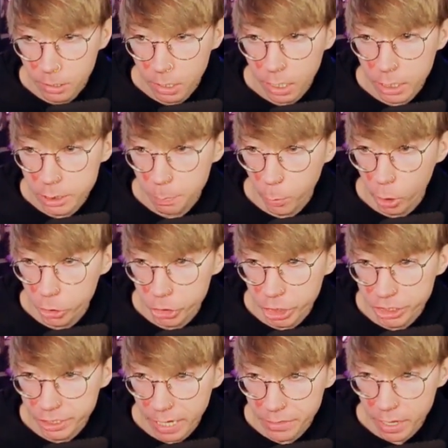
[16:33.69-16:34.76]
has
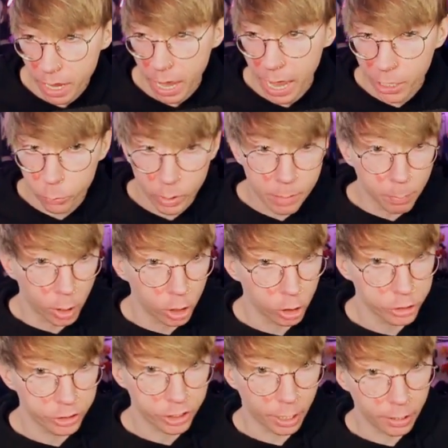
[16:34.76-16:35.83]
purchased the Angry
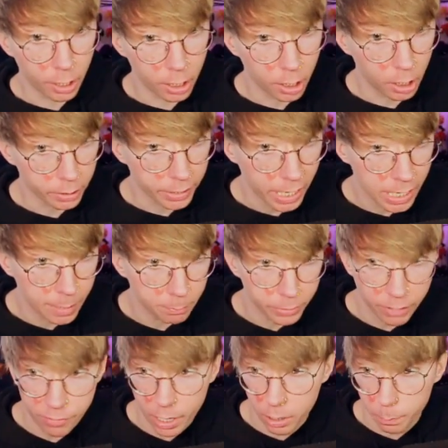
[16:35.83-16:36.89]
Birds game
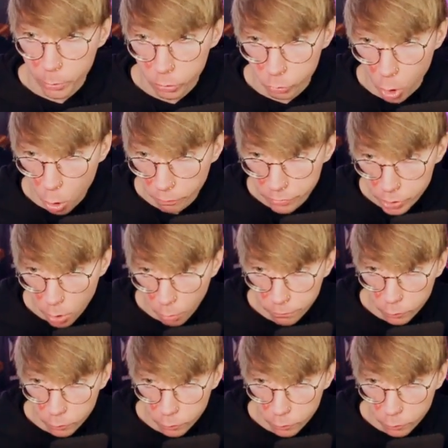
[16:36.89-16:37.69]
developer Rovio for